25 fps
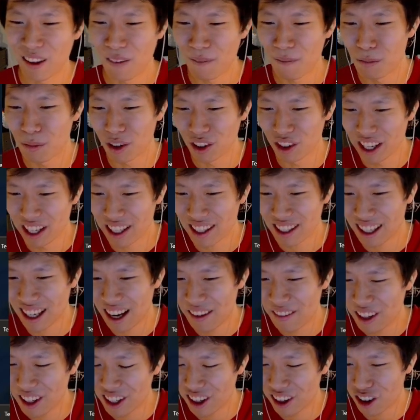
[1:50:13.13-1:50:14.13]
But like, I
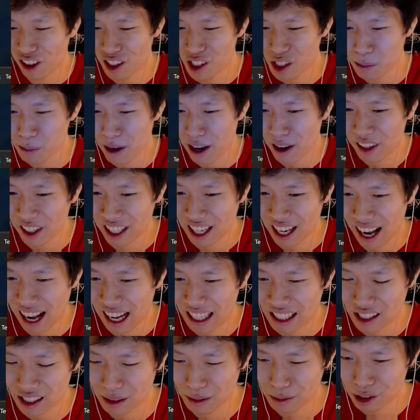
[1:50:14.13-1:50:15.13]
mean, her spamming
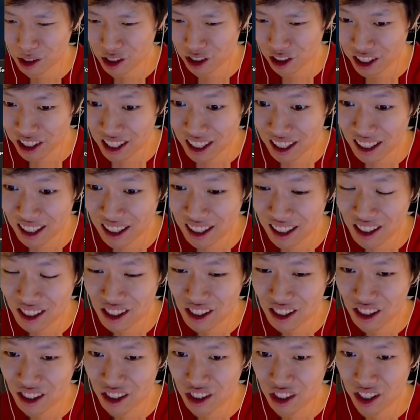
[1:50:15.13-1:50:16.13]
cast seems good.
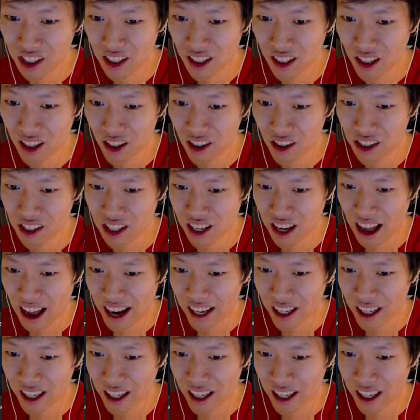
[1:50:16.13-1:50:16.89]
The